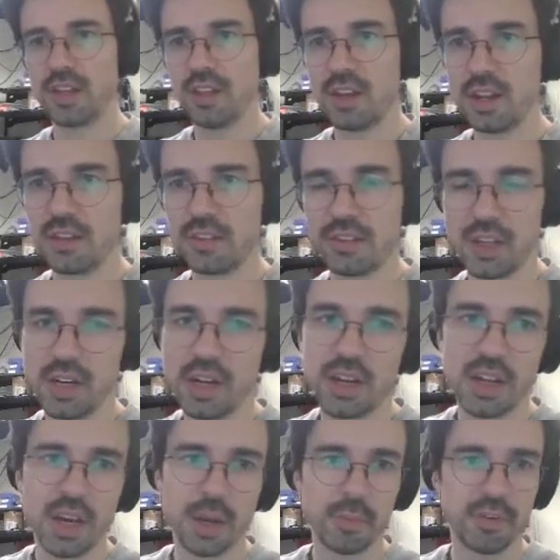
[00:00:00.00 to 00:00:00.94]
nice thing that
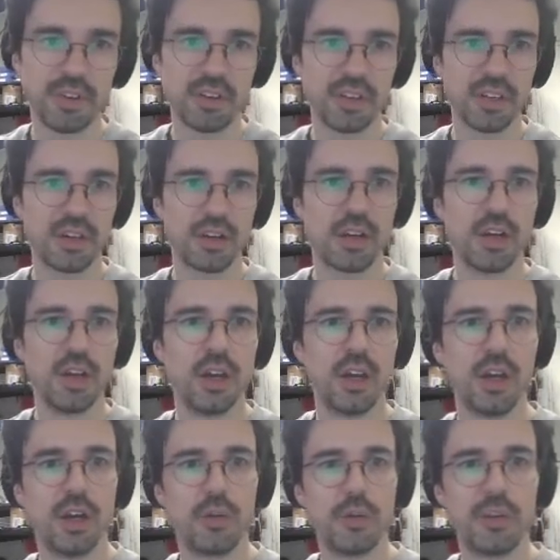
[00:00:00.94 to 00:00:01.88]
happens here,
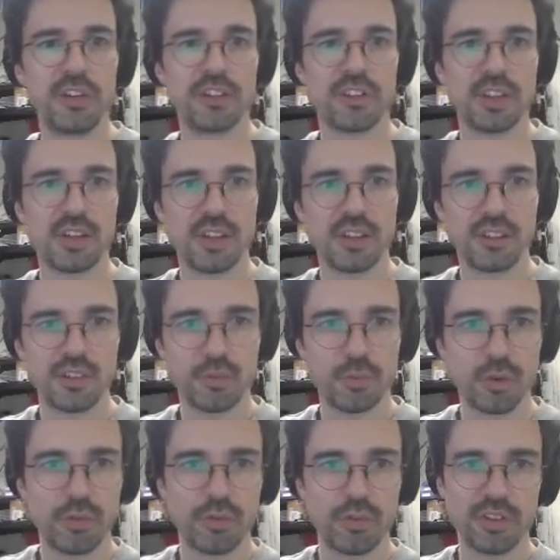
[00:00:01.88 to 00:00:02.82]
which is that there's this one
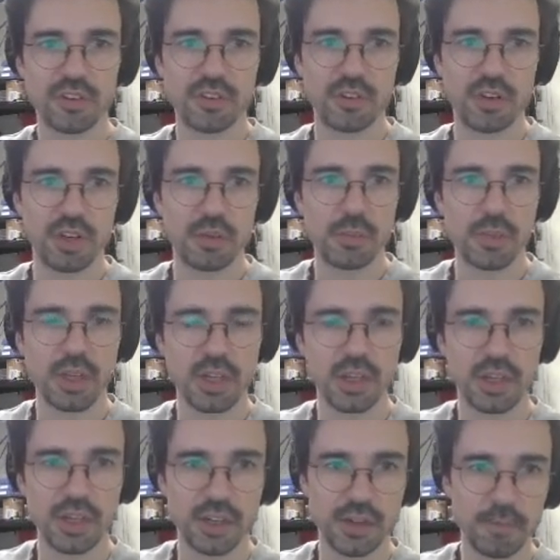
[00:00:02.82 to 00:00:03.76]
resistor in the middle
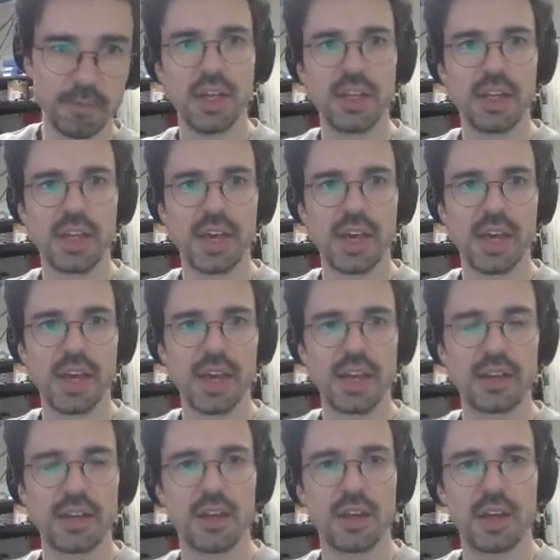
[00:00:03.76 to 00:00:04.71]
here
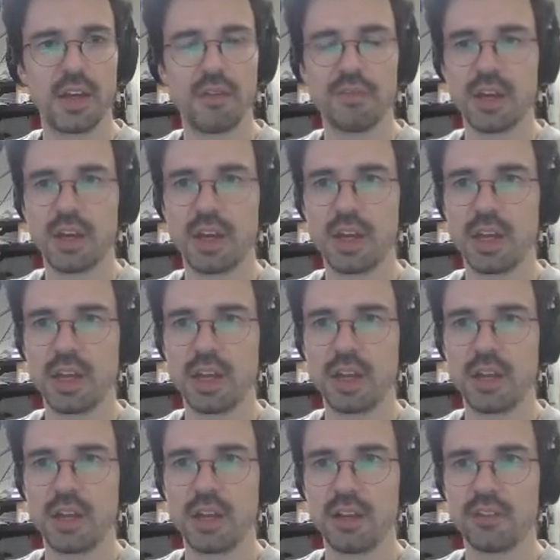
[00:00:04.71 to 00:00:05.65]
that if I,
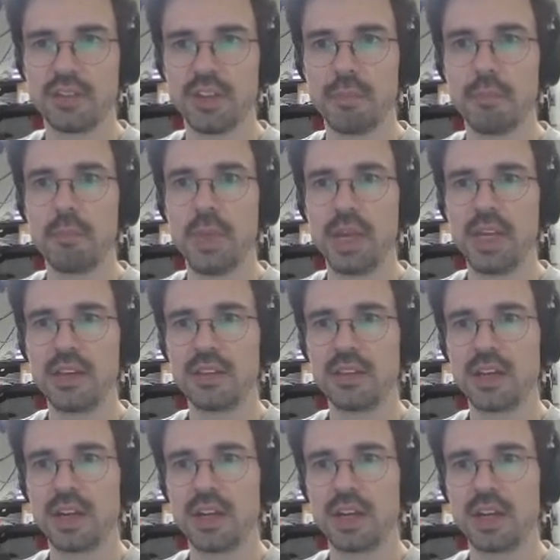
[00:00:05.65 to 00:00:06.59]
let's say, mate
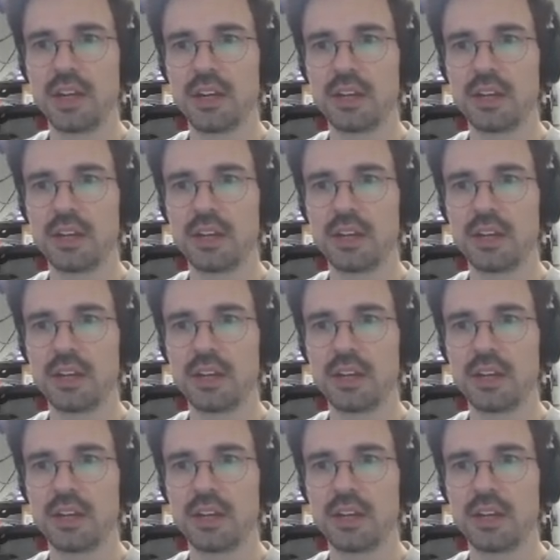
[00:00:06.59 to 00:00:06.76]
that